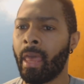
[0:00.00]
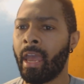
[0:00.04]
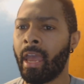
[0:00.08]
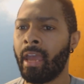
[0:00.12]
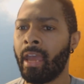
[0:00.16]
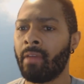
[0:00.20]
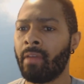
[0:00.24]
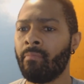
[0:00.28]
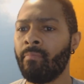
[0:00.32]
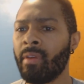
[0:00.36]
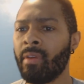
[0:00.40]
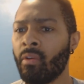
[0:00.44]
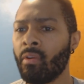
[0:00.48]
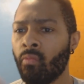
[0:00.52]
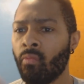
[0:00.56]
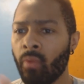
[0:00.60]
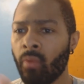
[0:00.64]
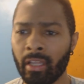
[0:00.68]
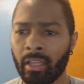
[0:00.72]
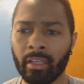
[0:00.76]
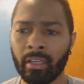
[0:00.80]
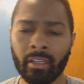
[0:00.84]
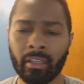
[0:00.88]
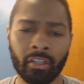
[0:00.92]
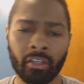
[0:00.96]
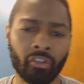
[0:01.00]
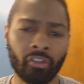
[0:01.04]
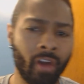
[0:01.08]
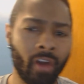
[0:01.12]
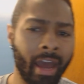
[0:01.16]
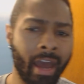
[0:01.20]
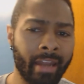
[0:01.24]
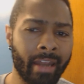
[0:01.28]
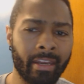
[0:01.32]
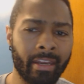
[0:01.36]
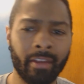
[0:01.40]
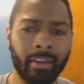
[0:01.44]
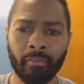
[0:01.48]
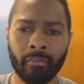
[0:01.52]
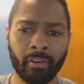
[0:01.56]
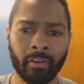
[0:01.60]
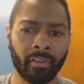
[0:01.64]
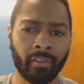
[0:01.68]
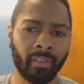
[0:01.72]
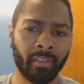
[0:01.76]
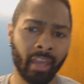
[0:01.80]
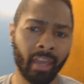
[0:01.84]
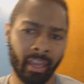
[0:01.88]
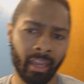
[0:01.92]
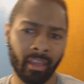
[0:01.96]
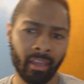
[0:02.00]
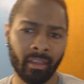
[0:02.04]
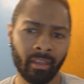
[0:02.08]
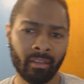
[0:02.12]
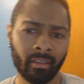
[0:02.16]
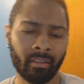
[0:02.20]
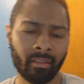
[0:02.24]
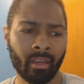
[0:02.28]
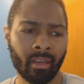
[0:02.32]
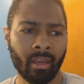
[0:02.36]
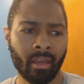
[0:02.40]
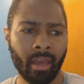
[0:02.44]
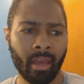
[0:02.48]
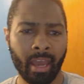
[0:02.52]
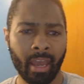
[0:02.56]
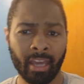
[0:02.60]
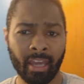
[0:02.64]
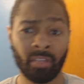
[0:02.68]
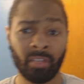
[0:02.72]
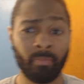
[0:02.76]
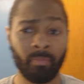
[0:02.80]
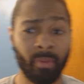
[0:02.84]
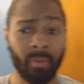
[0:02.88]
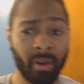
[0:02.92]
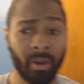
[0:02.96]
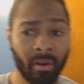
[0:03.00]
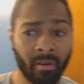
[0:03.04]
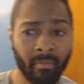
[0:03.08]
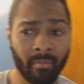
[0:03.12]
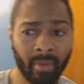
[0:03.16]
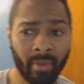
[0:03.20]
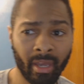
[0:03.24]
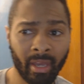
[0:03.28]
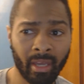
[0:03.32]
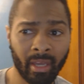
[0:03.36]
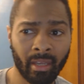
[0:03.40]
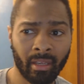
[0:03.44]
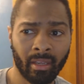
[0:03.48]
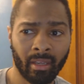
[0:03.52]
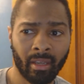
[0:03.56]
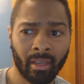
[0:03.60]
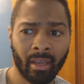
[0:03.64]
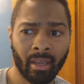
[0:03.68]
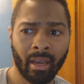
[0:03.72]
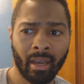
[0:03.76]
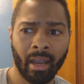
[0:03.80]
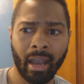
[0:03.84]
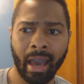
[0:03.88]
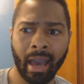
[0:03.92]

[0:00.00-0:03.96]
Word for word: and be willing to try different things, experiment,